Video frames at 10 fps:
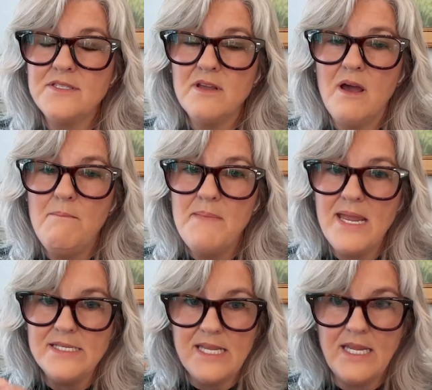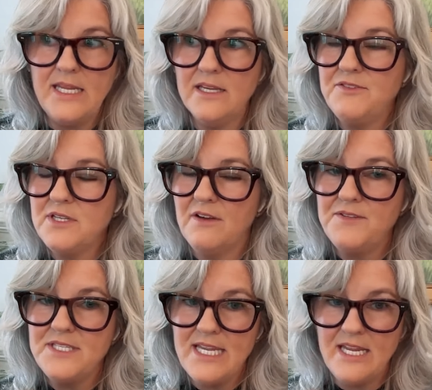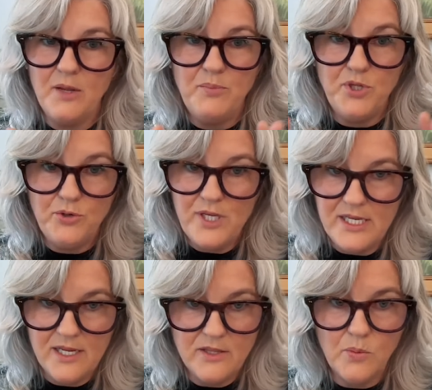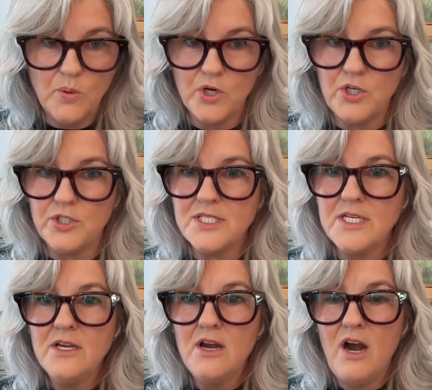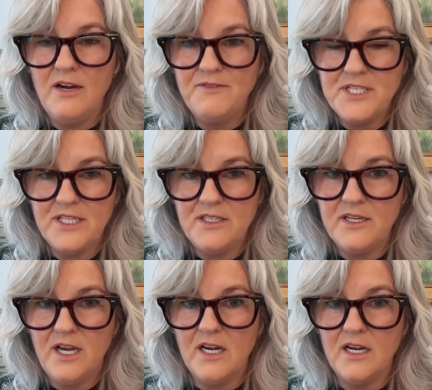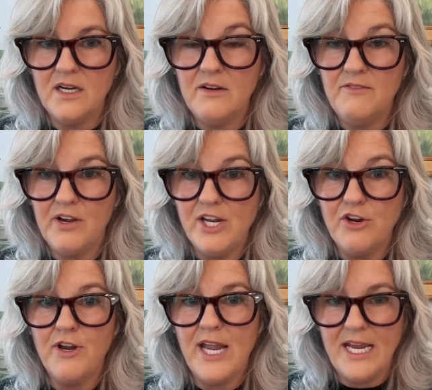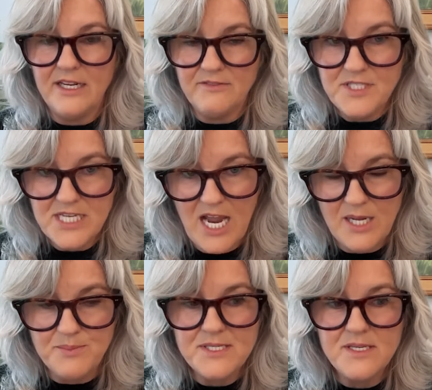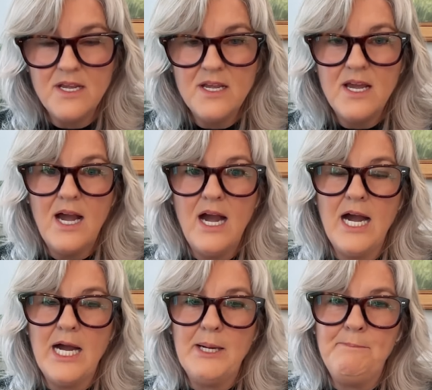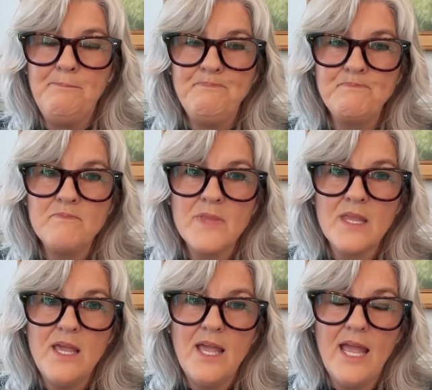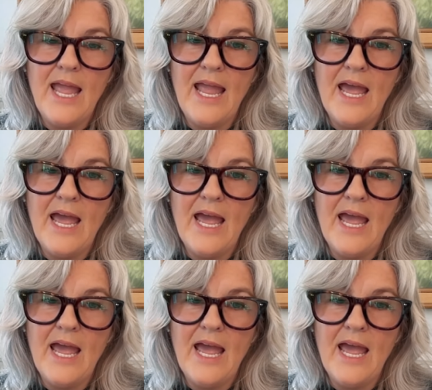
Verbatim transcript: They have this amazing gift of seeing beauty in the world, often uh, very creative types. Um,